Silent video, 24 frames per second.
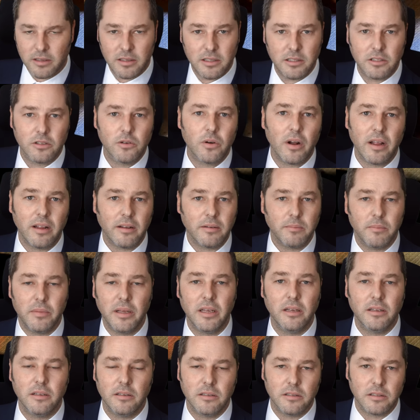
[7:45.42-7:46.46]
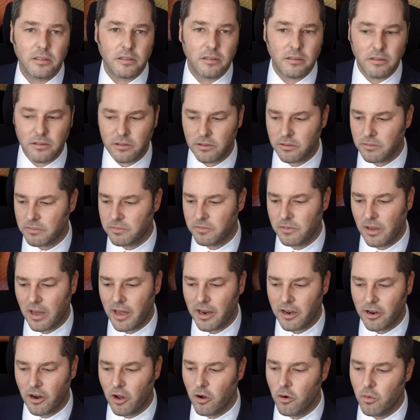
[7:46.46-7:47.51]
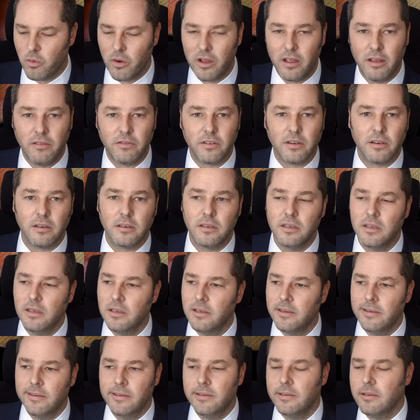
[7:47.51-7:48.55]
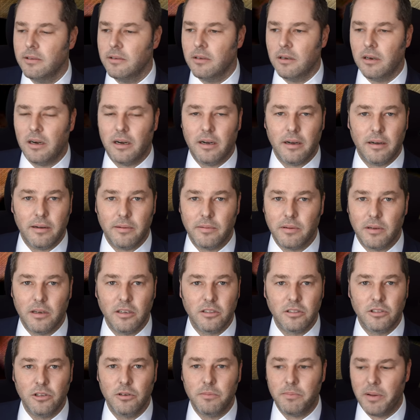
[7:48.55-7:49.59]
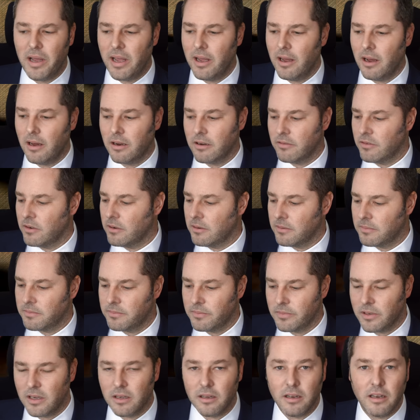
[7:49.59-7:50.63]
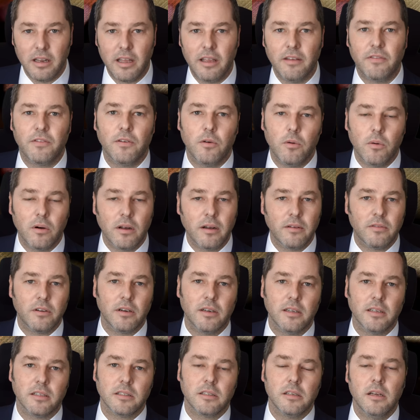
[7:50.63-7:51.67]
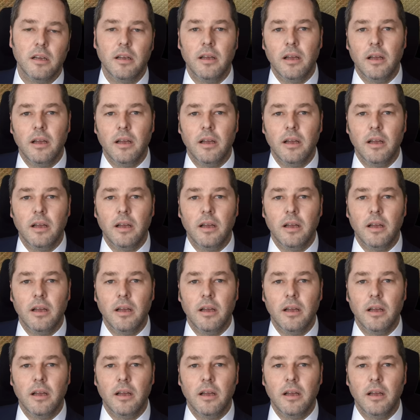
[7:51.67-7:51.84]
these great meals and to, I don't know, weave a toupee out of a leaf or whatever it is.